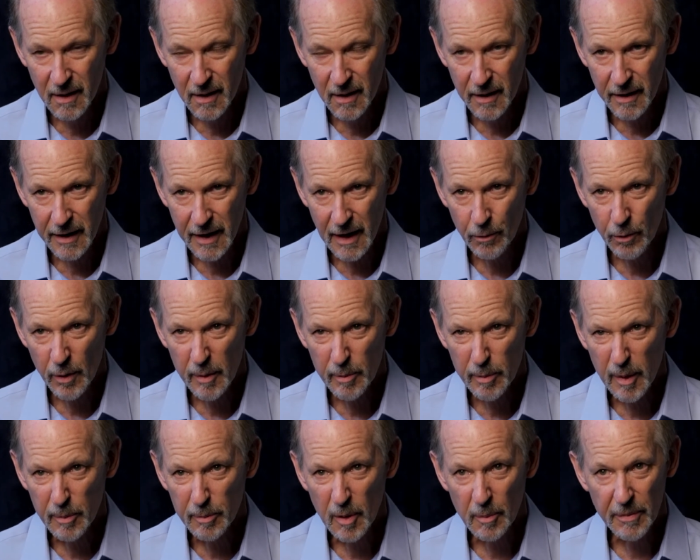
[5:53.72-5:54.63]
Can we be
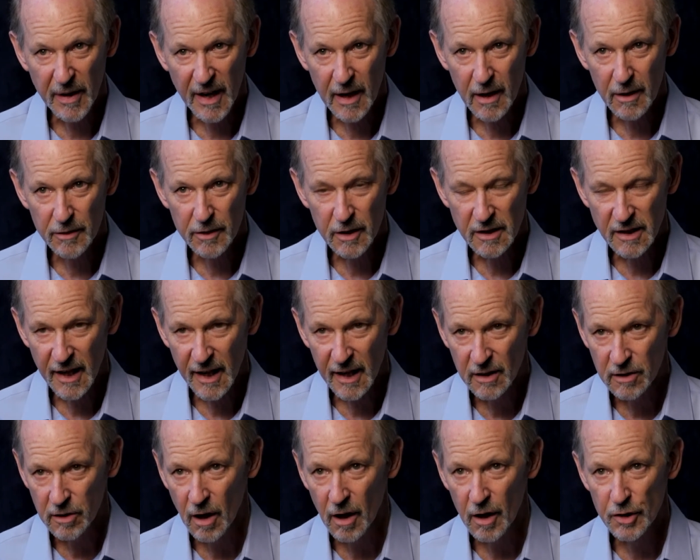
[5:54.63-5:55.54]
prepared to take
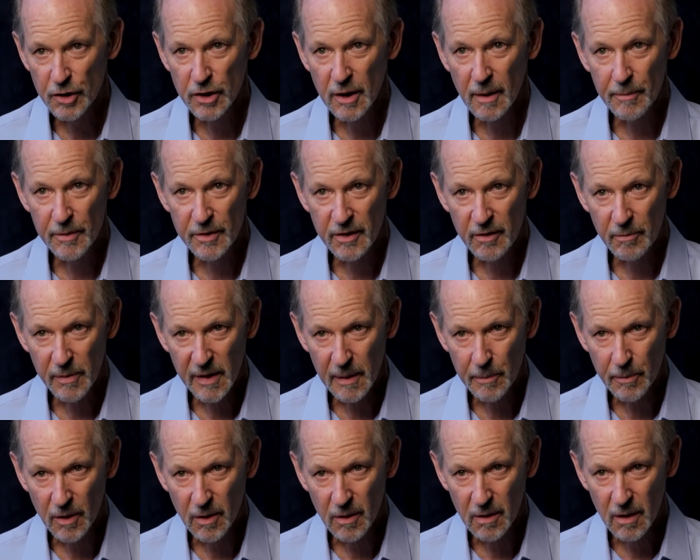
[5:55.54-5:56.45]
large numbers of
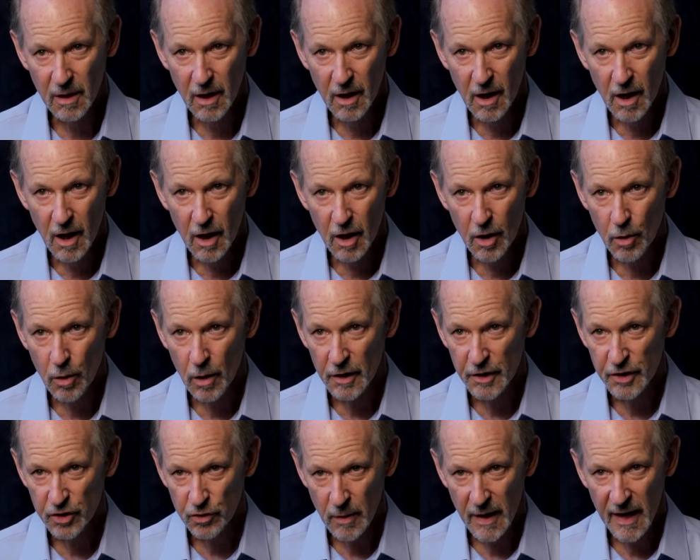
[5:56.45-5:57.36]
people who are
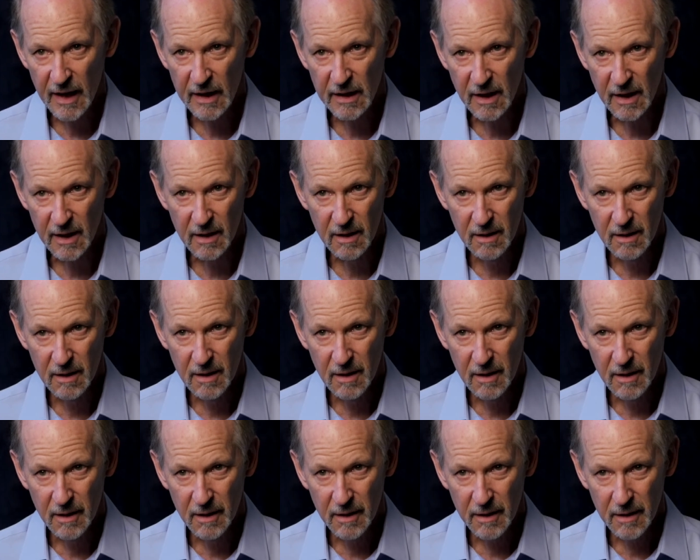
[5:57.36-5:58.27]
stranded
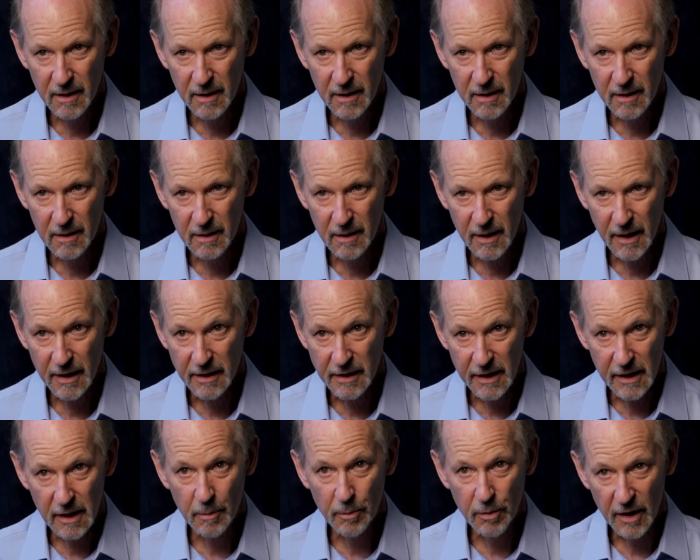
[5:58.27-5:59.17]
and need
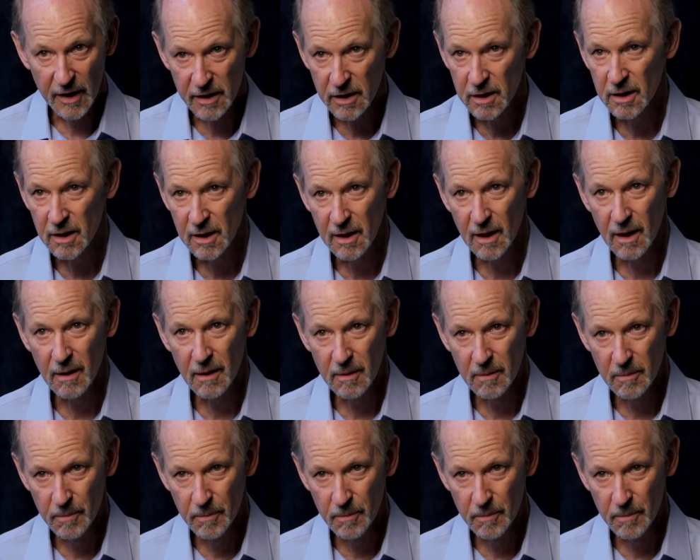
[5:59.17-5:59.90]
a place to go?